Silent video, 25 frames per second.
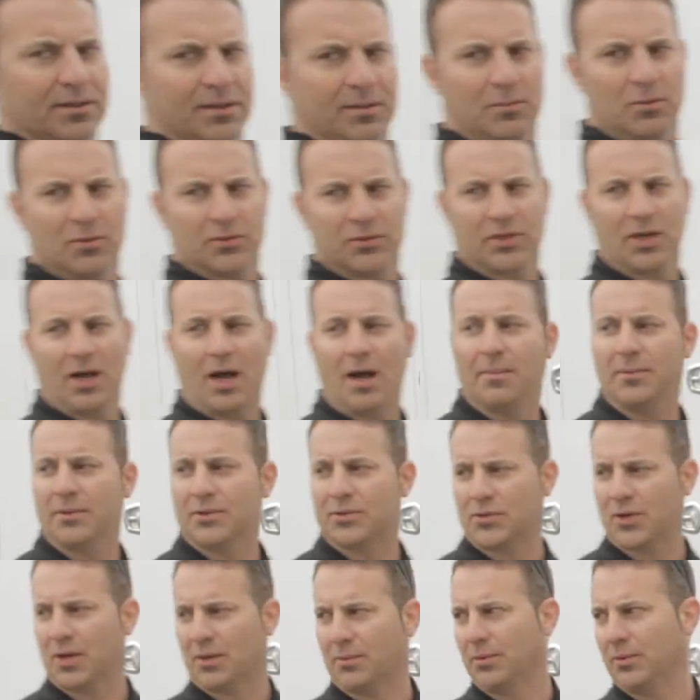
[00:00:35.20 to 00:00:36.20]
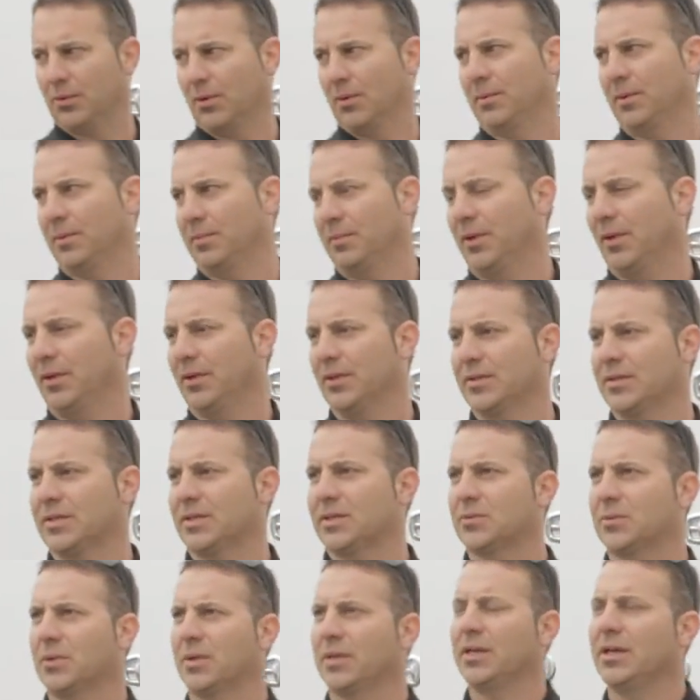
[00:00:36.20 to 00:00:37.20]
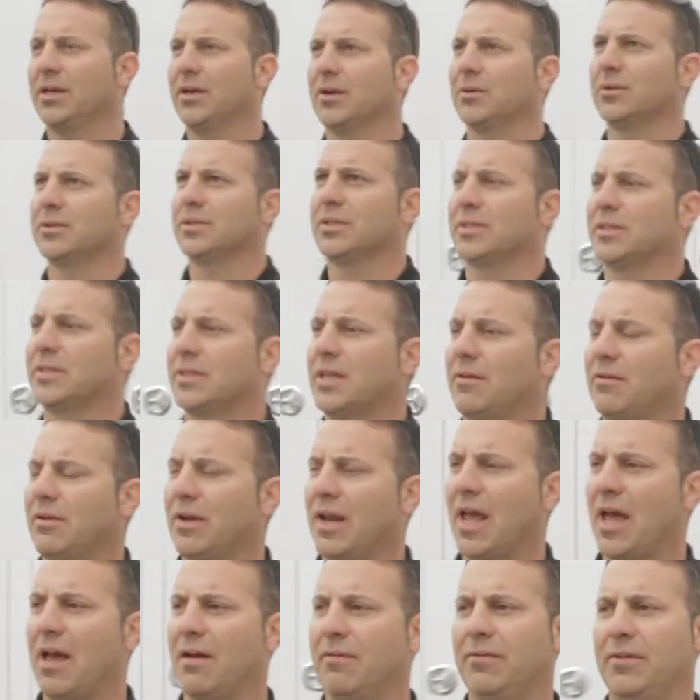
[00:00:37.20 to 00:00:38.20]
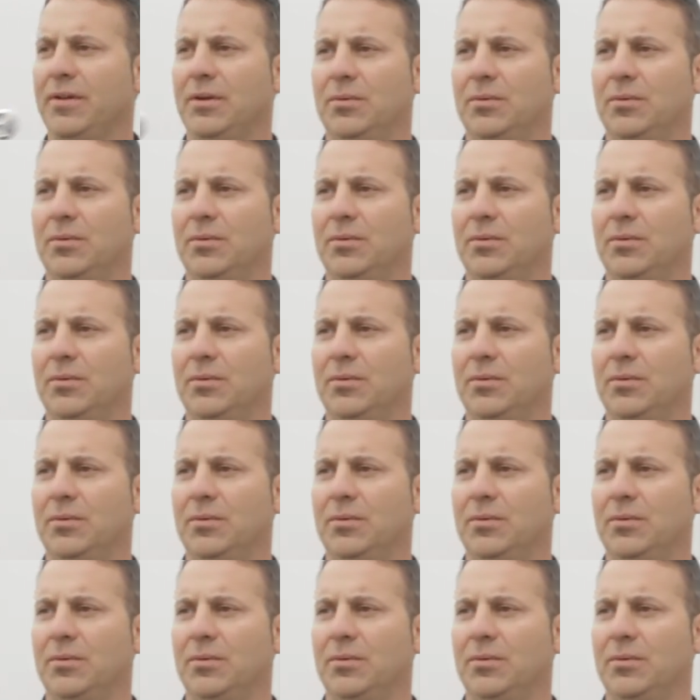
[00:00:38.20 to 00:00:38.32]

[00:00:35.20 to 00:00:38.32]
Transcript: most common truck we normally build is this one here, which is 7.5 feet